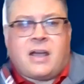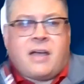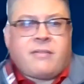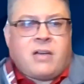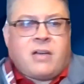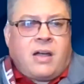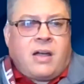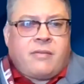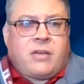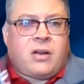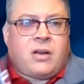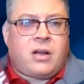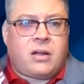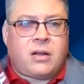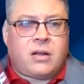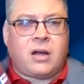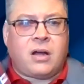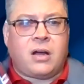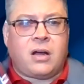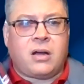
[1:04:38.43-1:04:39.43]
I have, I have an,
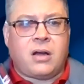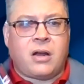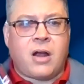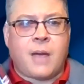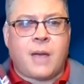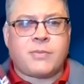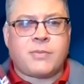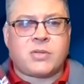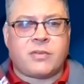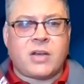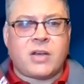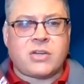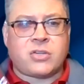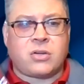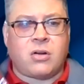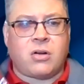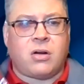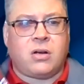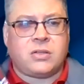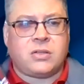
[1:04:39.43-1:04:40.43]
uh, an
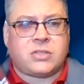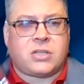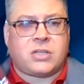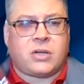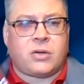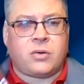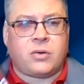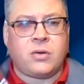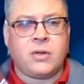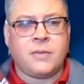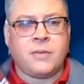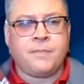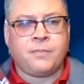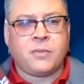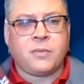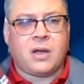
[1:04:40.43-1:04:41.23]
observation also,